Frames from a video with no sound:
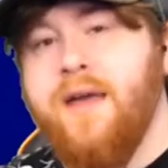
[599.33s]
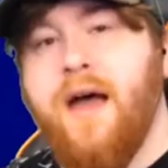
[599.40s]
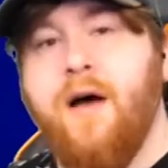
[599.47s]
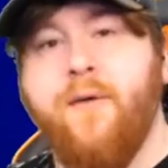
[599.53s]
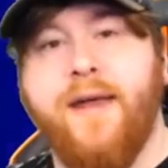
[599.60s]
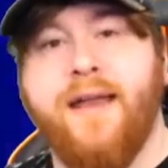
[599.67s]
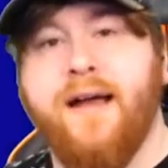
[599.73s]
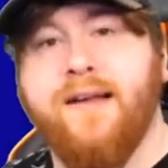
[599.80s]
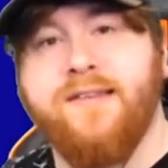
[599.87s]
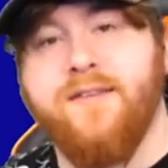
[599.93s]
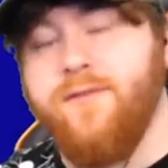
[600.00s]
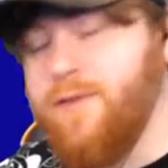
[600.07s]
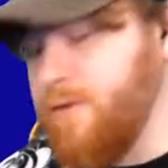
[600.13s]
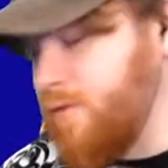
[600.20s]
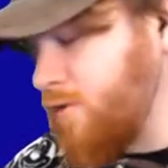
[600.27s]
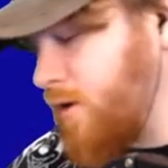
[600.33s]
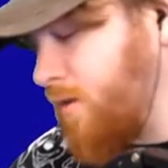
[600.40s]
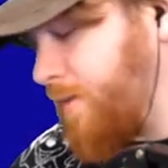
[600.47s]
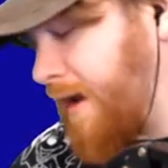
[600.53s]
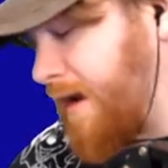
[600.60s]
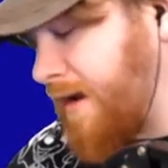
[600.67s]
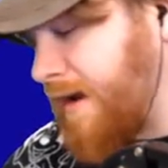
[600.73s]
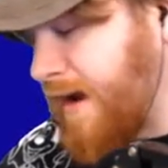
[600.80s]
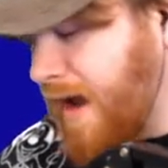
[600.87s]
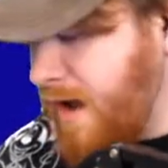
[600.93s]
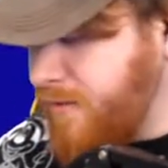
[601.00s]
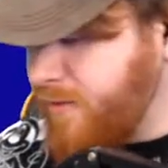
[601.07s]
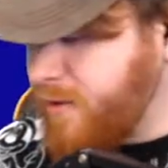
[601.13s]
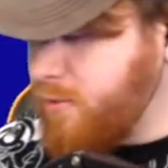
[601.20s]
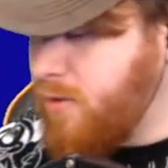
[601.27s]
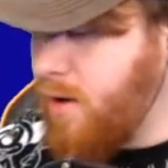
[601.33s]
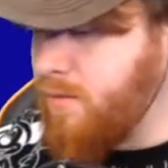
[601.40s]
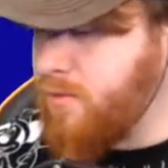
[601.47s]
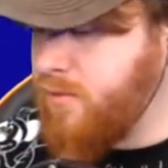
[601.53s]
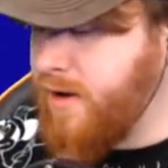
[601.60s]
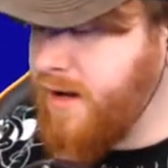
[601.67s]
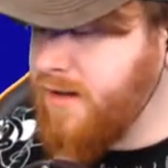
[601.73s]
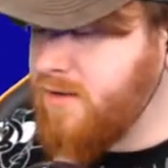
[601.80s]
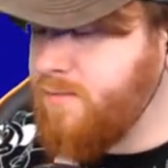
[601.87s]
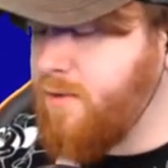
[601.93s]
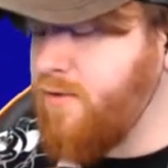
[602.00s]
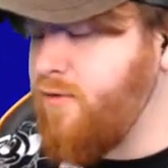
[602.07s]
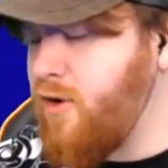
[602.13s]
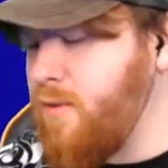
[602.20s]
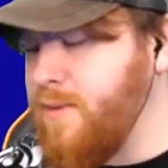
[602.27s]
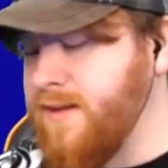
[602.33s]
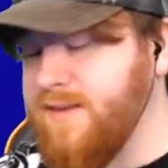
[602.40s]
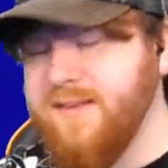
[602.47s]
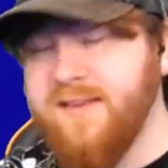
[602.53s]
I went and asked if there was going to be any graphical upgrades, performance